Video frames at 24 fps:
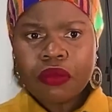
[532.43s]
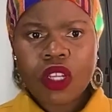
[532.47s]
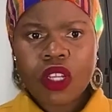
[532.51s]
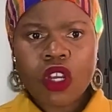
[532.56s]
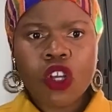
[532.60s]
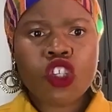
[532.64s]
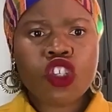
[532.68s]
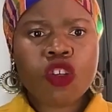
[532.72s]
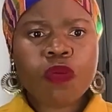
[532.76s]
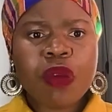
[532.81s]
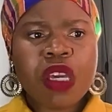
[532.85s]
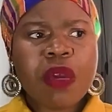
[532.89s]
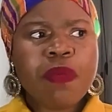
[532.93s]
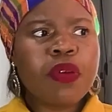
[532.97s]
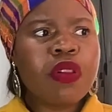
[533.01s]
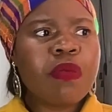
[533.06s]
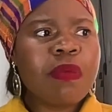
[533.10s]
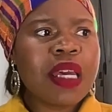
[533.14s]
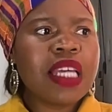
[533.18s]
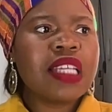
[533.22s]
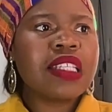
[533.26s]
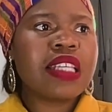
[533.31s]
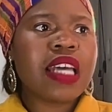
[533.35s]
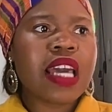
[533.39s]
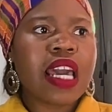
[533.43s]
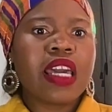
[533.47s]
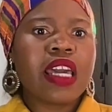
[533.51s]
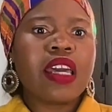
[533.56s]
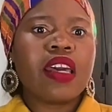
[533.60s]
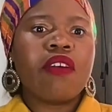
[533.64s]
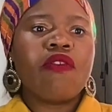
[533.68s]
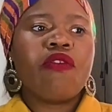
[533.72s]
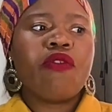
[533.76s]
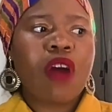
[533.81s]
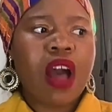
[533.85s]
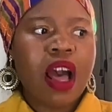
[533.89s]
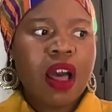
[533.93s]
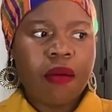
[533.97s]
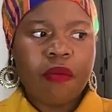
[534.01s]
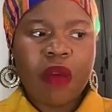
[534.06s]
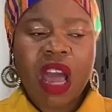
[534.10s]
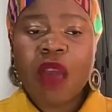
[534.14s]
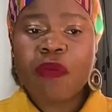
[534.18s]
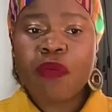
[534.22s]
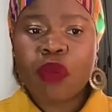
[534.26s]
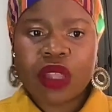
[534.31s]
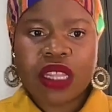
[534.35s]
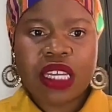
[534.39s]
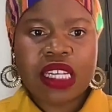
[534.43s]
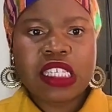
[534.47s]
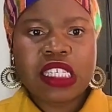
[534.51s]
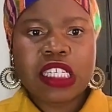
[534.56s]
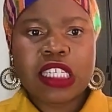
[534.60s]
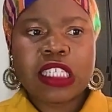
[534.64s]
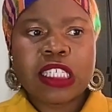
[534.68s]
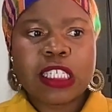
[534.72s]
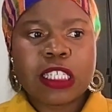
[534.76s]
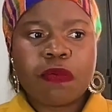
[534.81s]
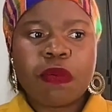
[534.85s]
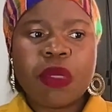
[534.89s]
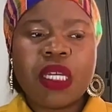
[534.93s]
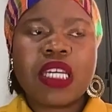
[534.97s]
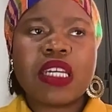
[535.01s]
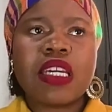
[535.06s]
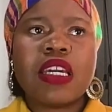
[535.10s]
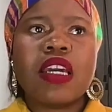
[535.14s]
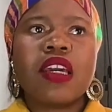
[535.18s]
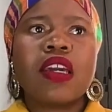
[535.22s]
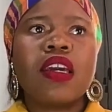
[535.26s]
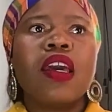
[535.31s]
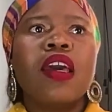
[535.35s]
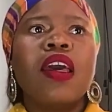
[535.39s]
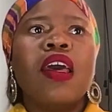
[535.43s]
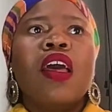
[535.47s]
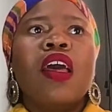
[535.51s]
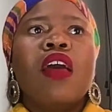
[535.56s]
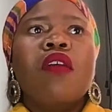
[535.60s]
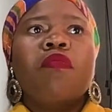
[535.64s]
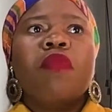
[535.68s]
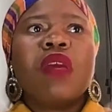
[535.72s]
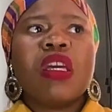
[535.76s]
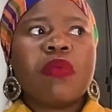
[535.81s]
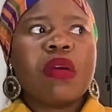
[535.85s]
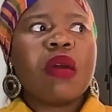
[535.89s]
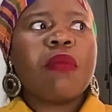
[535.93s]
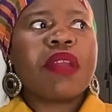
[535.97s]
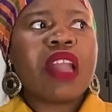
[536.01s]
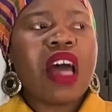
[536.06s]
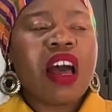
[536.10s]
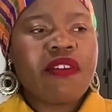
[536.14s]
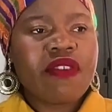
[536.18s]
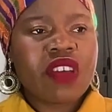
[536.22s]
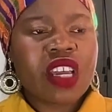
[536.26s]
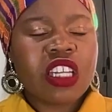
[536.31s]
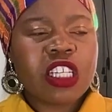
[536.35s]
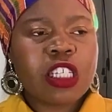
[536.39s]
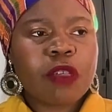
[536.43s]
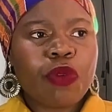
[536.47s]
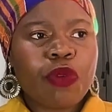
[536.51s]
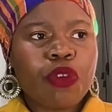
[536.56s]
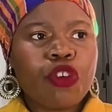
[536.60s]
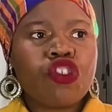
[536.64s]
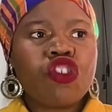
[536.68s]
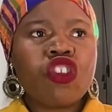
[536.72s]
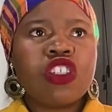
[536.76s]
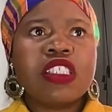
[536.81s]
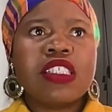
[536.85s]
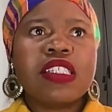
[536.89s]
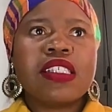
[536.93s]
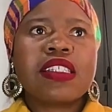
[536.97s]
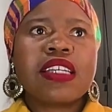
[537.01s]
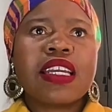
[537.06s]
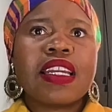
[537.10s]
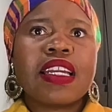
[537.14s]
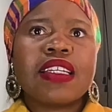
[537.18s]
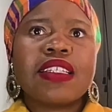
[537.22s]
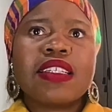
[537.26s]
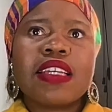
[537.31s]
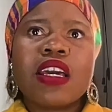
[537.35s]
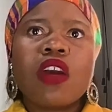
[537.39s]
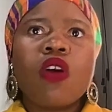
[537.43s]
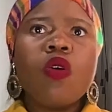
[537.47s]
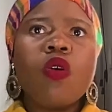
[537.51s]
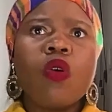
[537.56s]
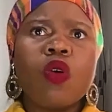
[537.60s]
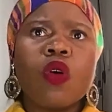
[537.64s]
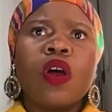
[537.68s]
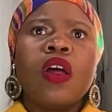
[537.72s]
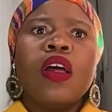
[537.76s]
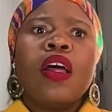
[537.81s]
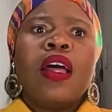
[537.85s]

So people may say, hypothetically speaking, maybe I'm an African spiritualist, and I say, oh,